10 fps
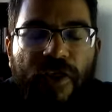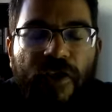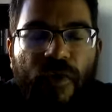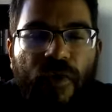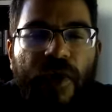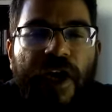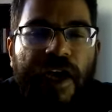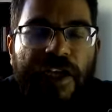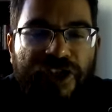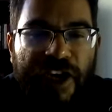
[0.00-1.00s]
through
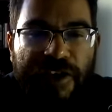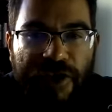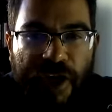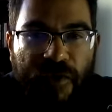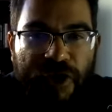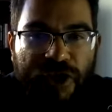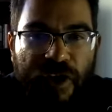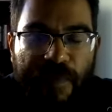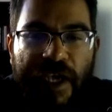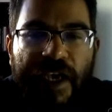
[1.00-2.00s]
a change in
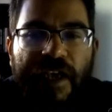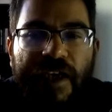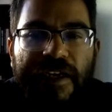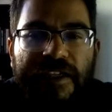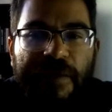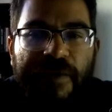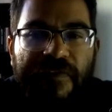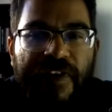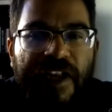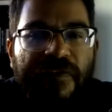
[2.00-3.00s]
ownership. It is going to be
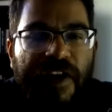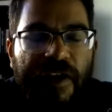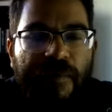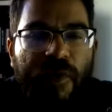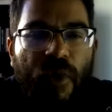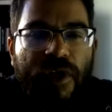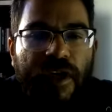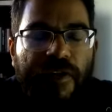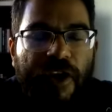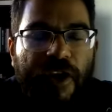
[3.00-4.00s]
very, very
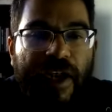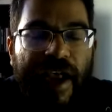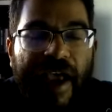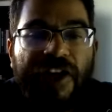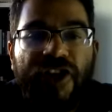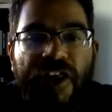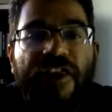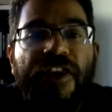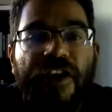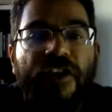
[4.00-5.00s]
important that you can actually
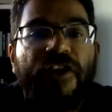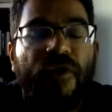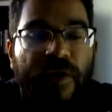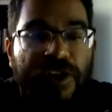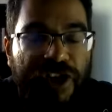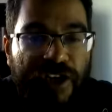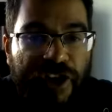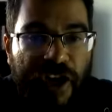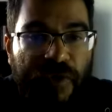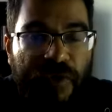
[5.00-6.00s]
think through a change
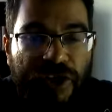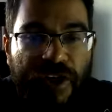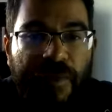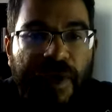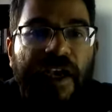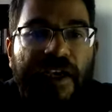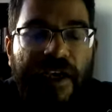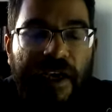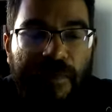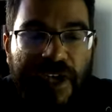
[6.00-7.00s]
in ownership
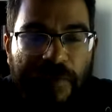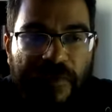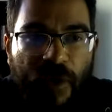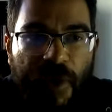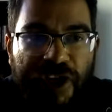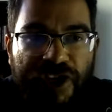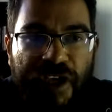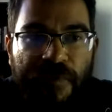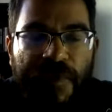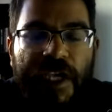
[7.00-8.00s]
type of
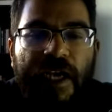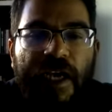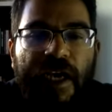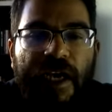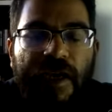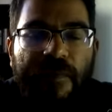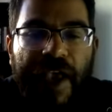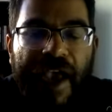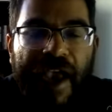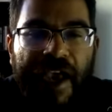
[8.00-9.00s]
question.
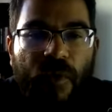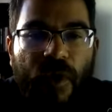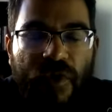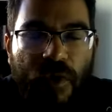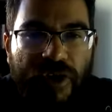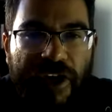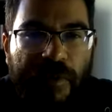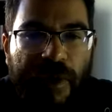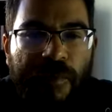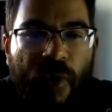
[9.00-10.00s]
And what's also going
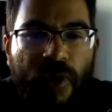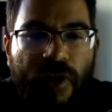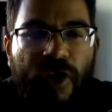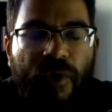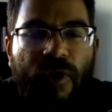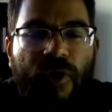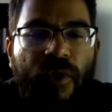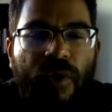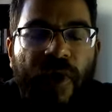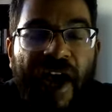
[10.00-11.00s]
to be important,
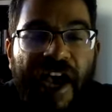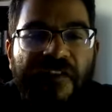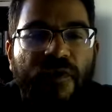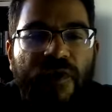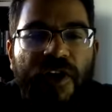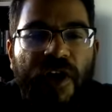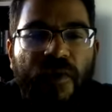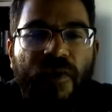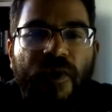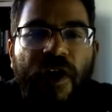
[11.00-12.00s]
you have to
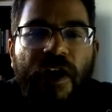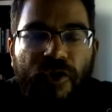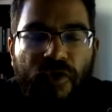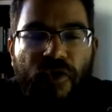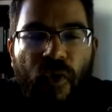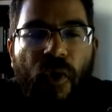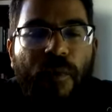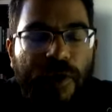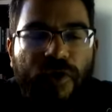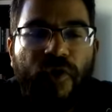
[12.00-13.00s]
know your
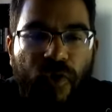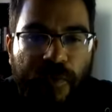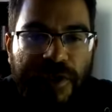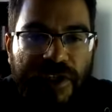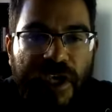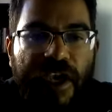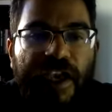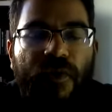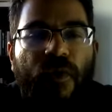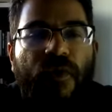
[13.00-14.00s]
normal groups
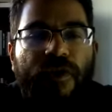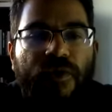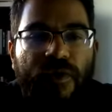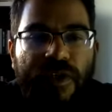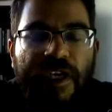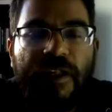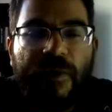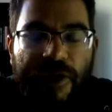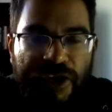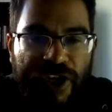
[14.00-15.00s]
in order to deal
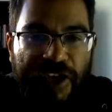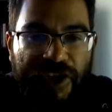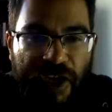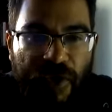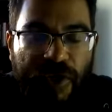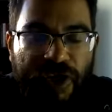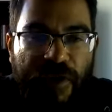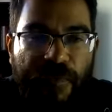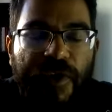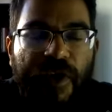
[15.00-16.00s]
with a change in
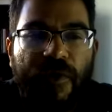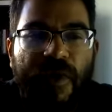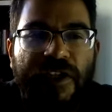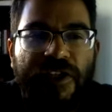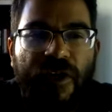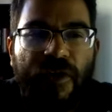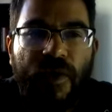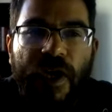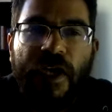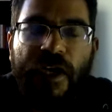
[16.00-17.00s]
ownership, okay?
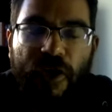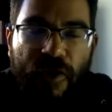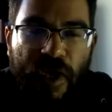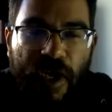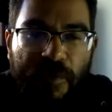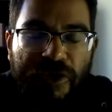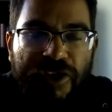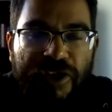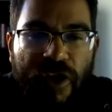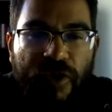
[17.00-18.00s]
So
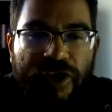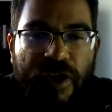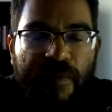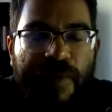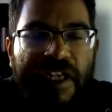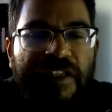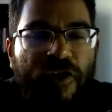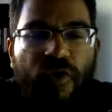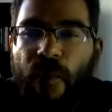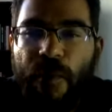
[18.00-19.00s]
change in ownership brings
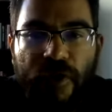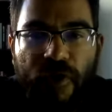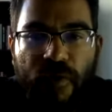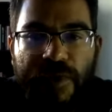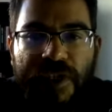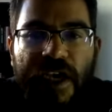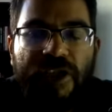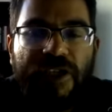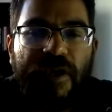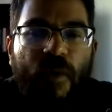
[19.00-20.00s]
in normal groups,
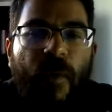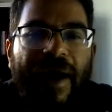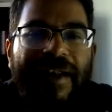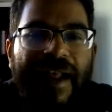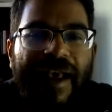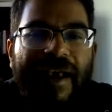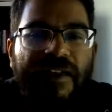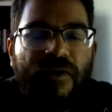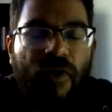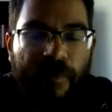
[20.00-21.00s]
just a one
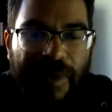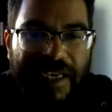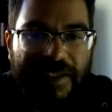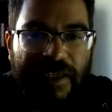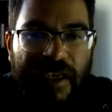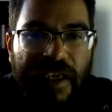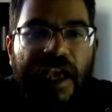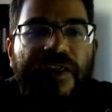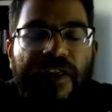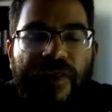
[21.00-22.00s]
added
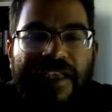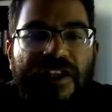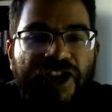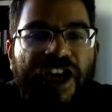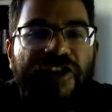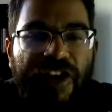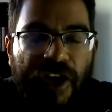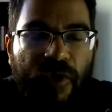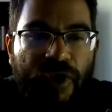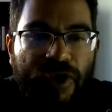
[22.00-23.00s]
complexity that there is a change in
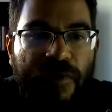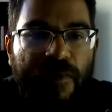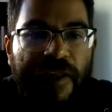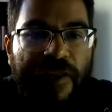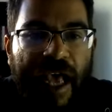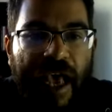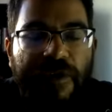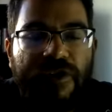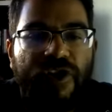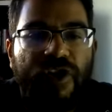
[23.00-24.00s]
ownership that
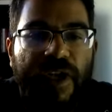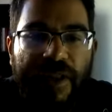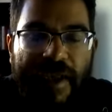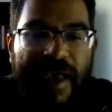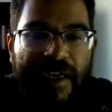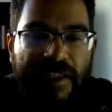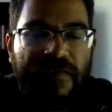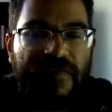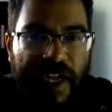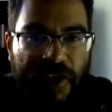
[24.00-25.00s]
happens during the current
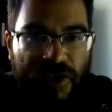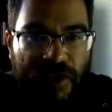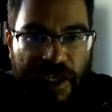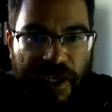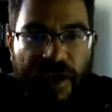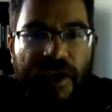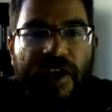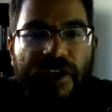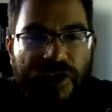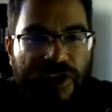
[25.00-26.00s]
financial year.
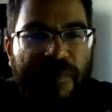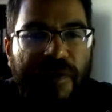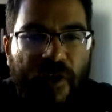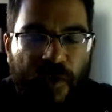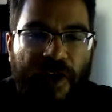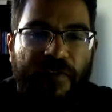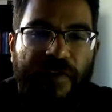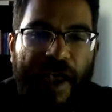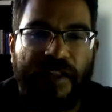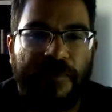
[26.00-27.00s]
So just be aware of
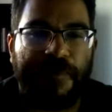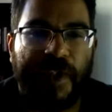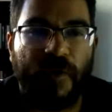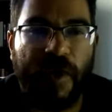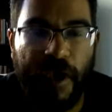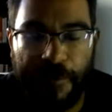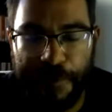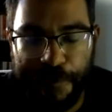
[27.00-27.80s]
that, okay?